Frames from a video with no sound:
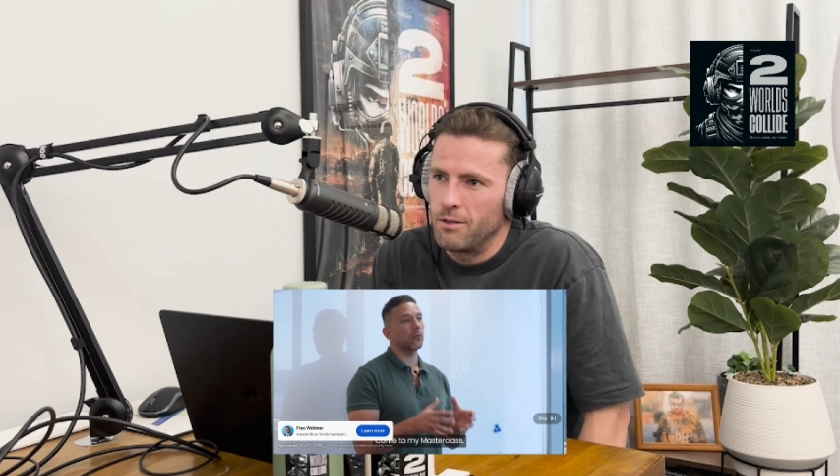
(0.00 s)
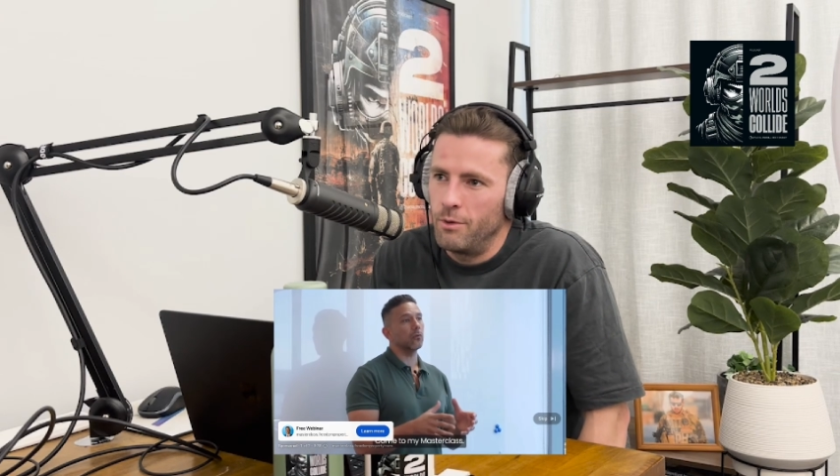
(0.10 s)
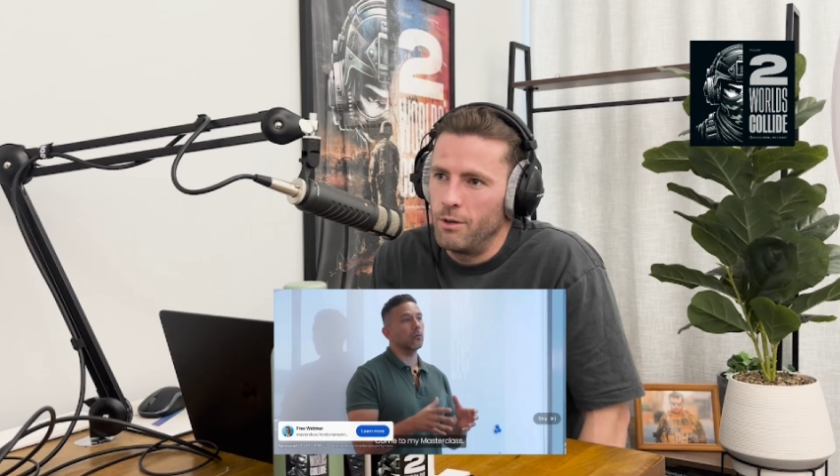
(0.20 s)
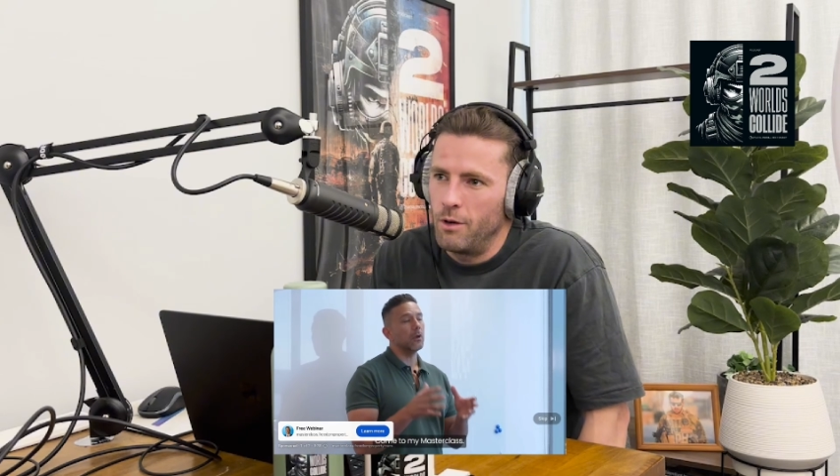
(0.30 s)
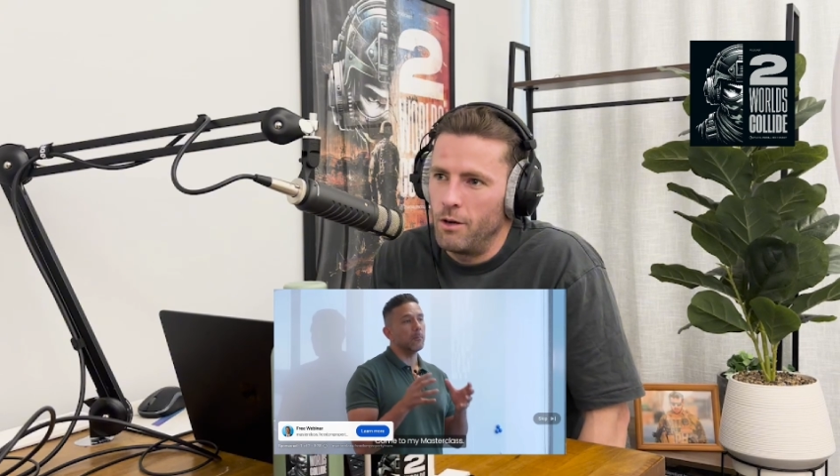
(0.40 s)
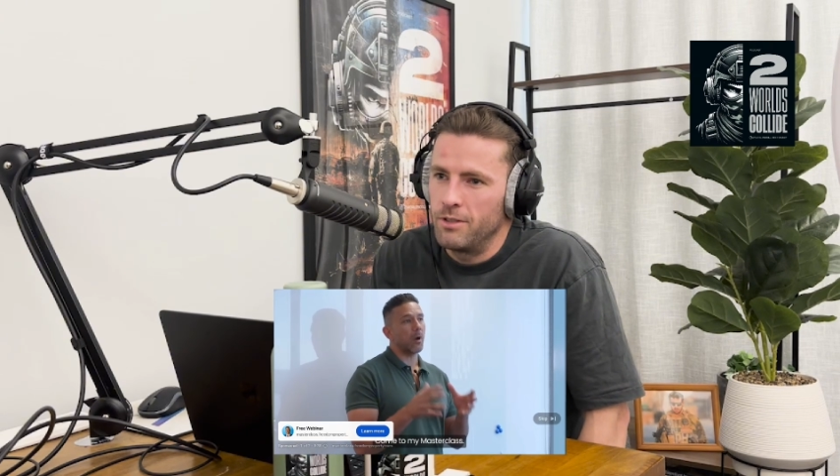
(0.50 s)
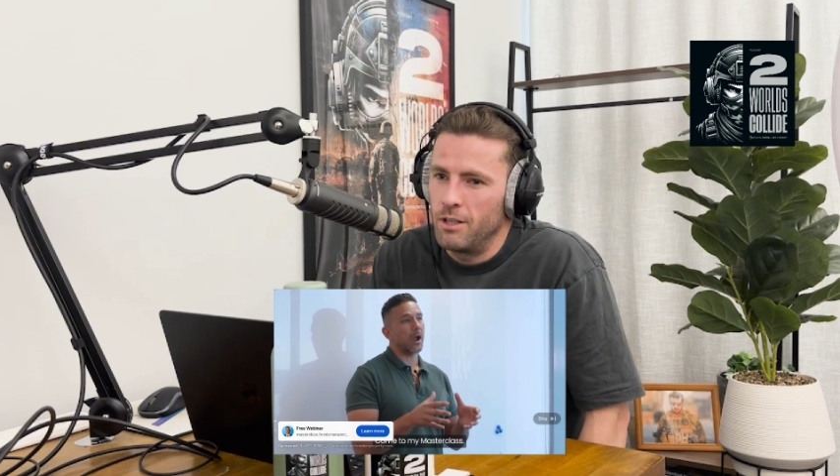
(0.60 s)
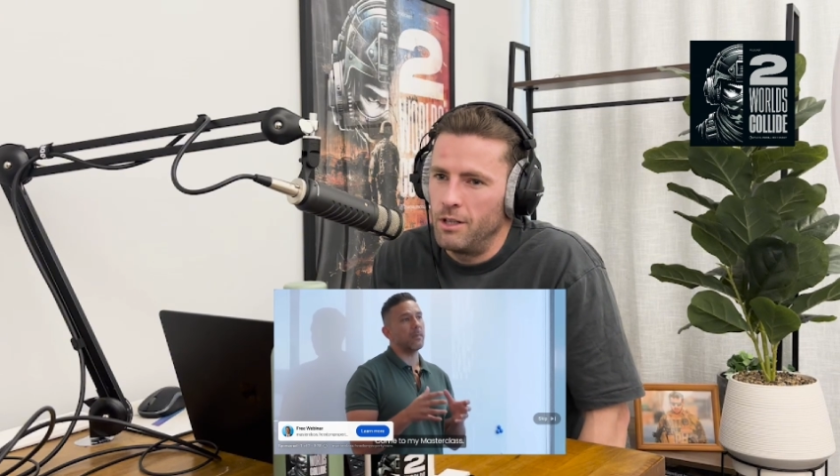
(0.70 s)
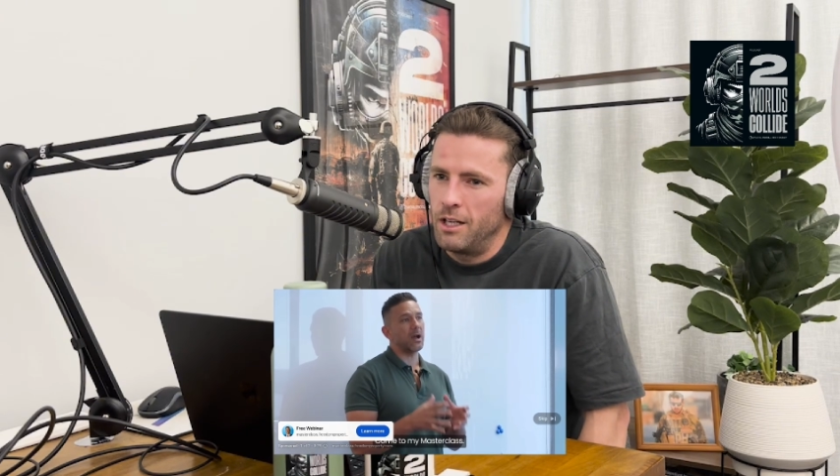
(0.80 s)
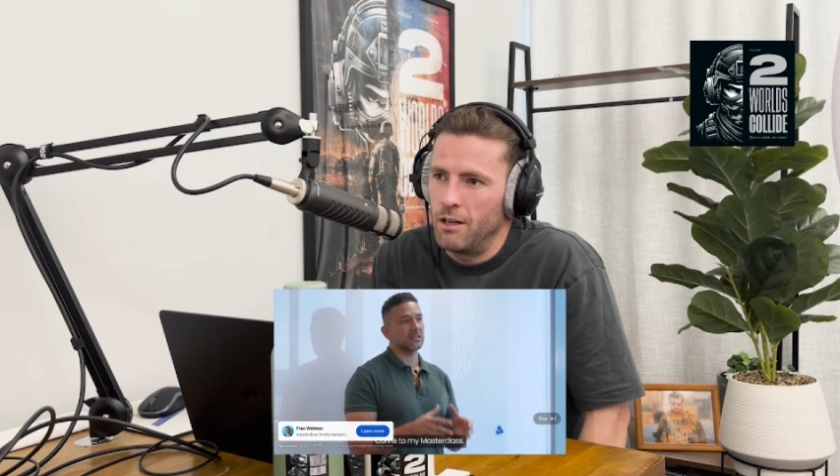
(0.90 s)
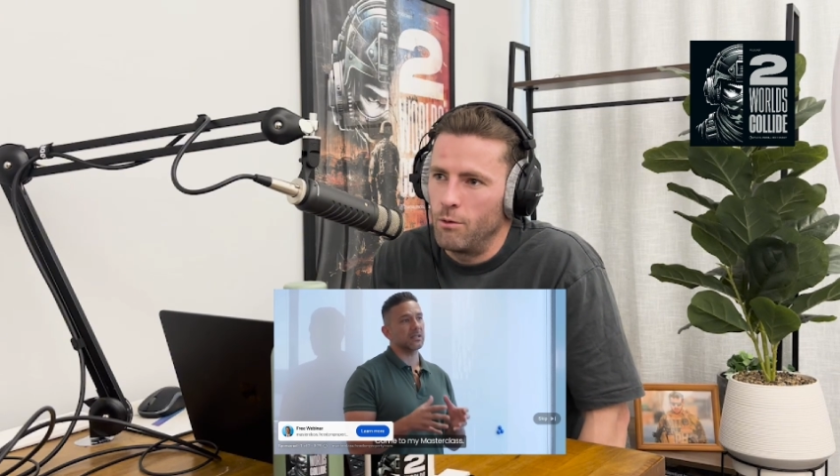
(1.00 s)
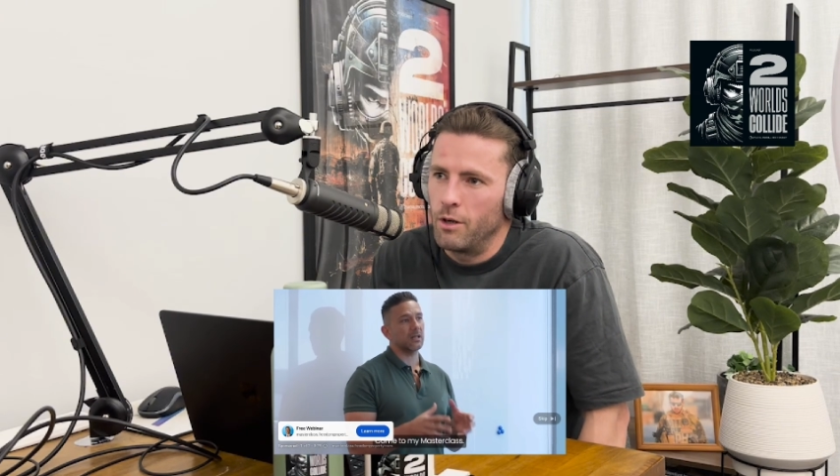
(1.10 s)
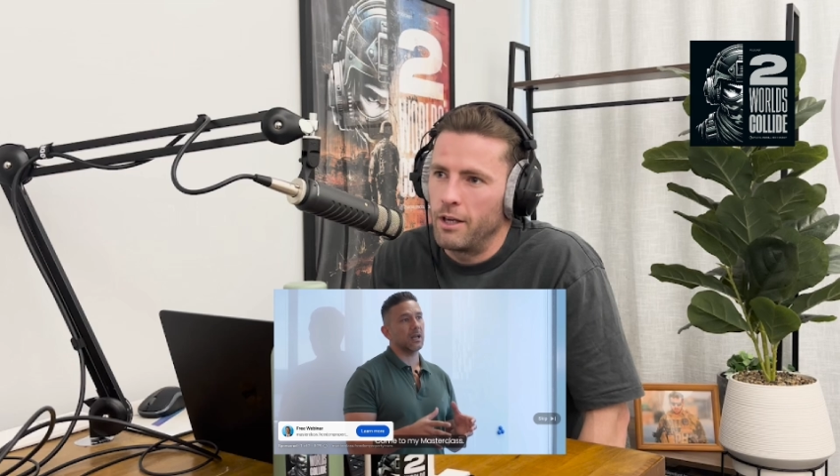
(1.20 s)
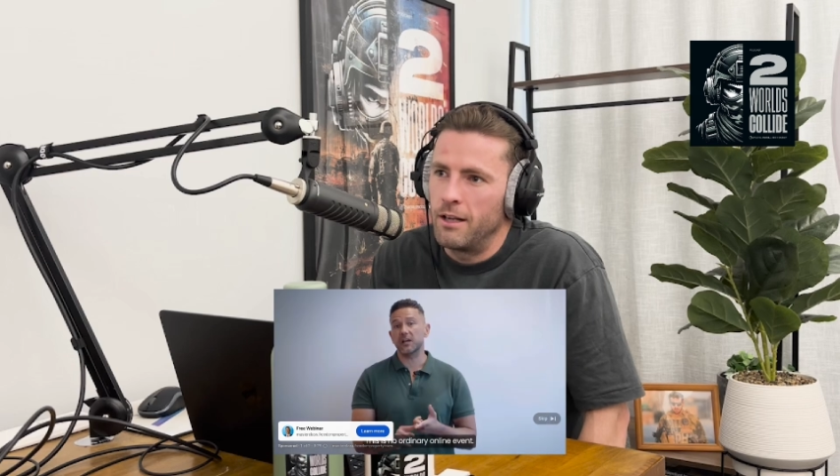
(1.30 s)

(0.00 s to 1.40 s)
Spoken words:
So when you get to what